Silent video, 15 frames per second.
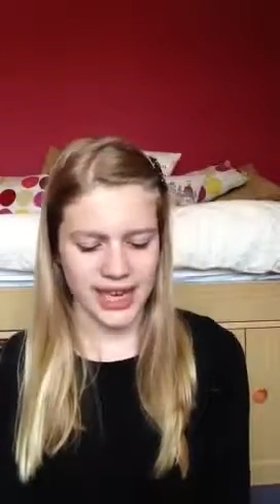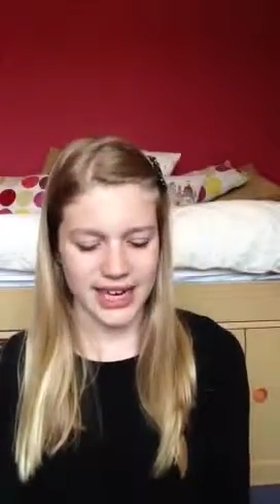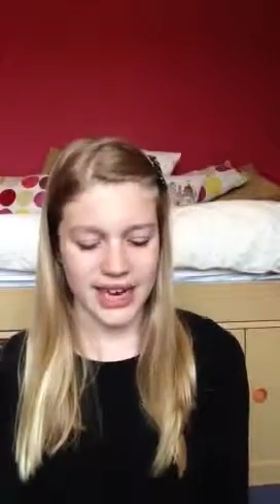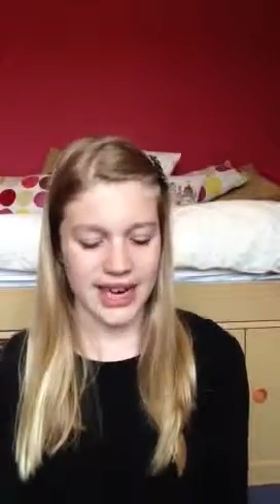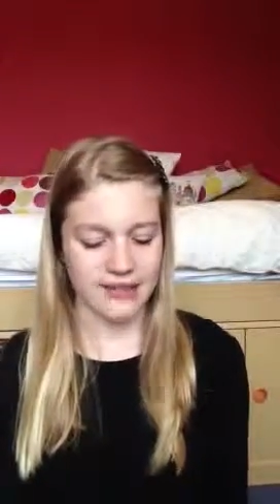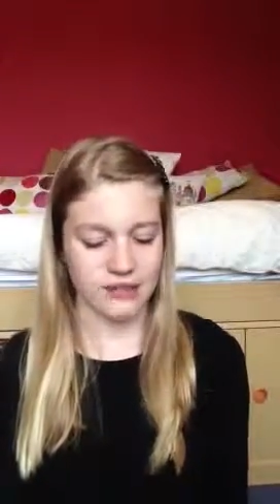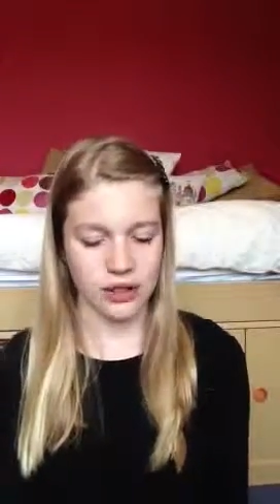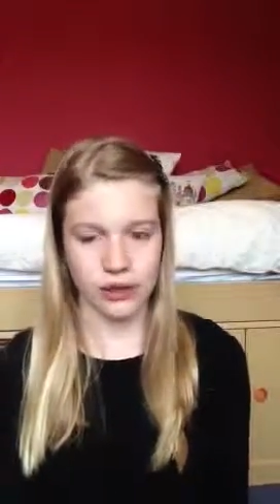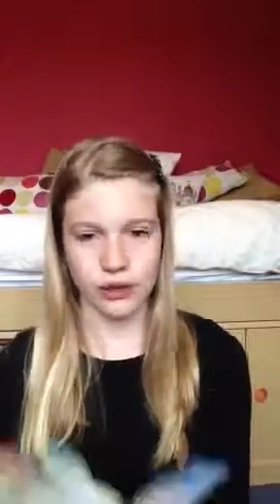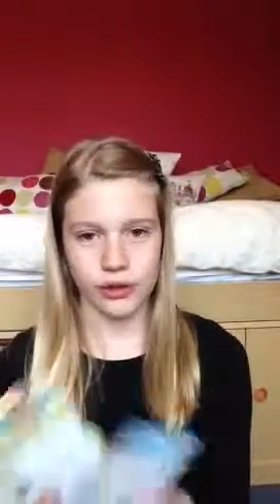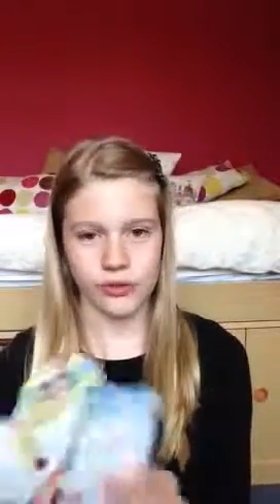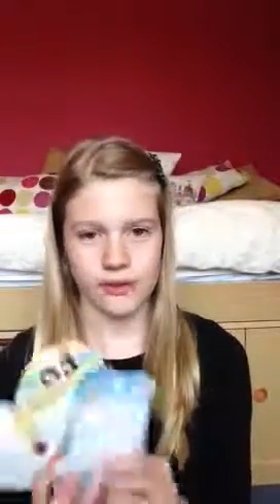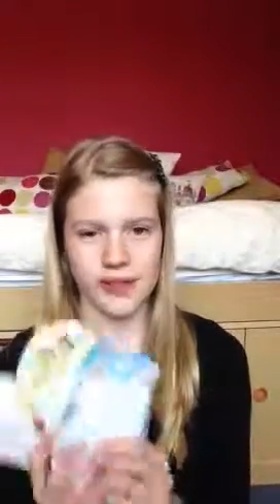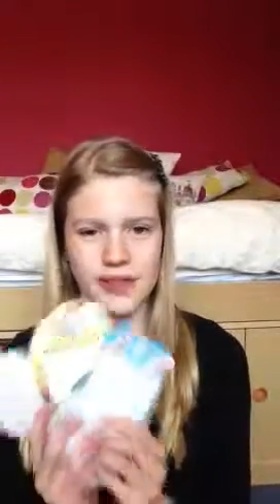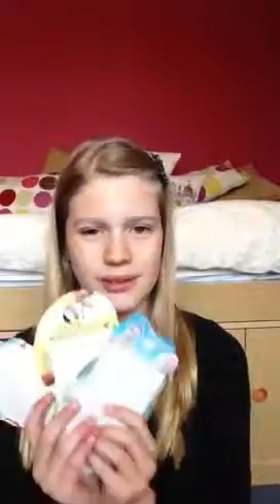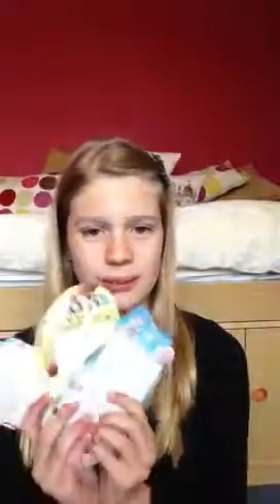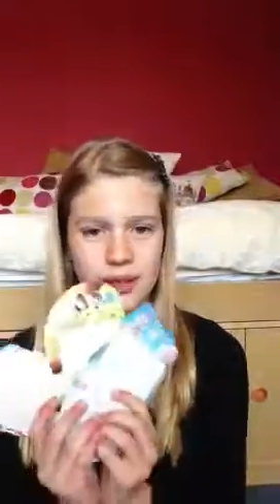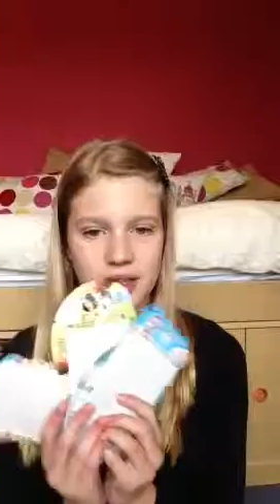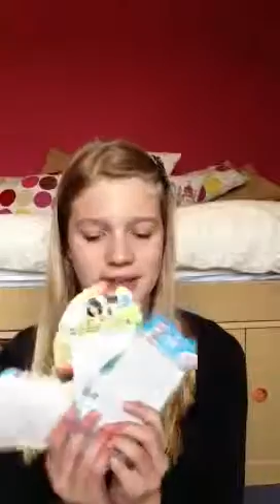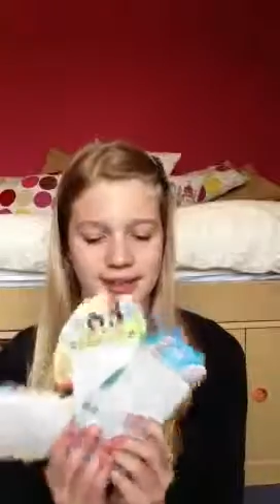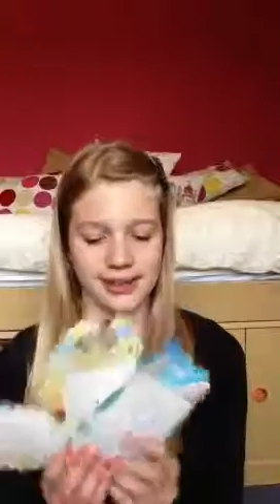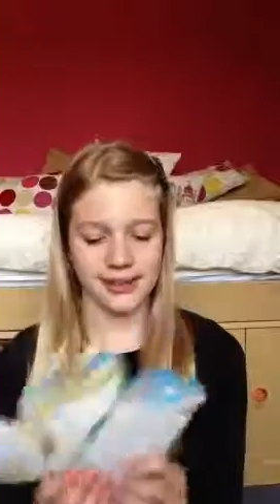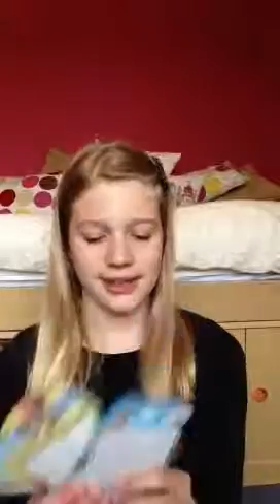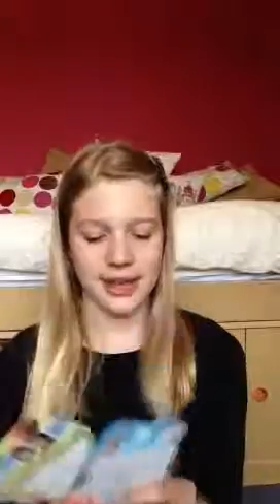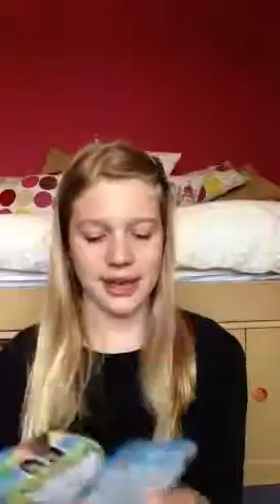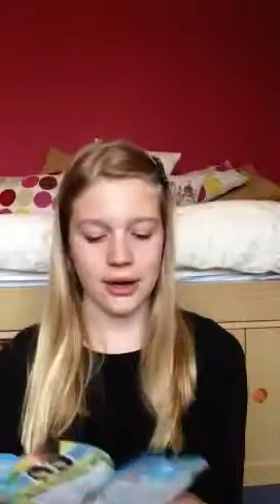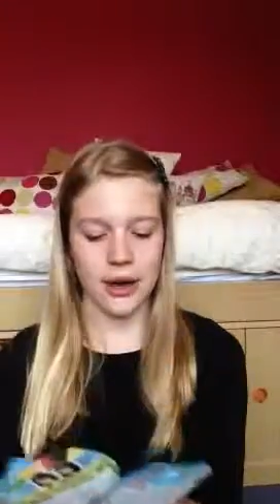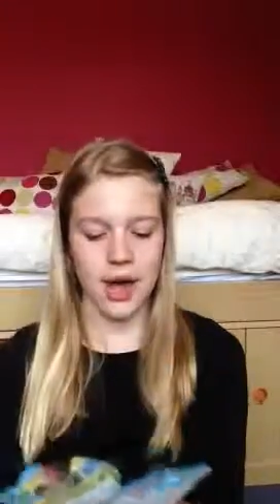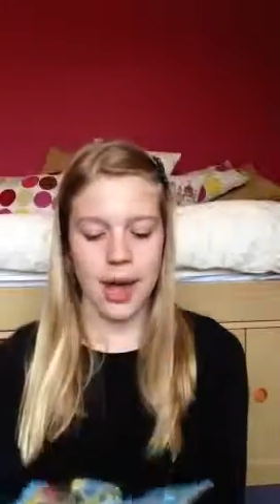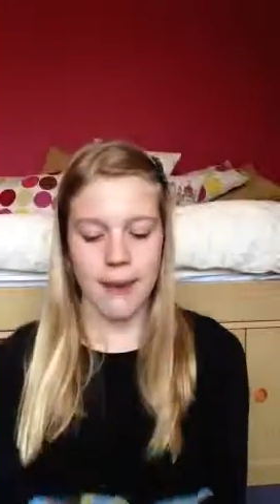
and I have loads of these masks now,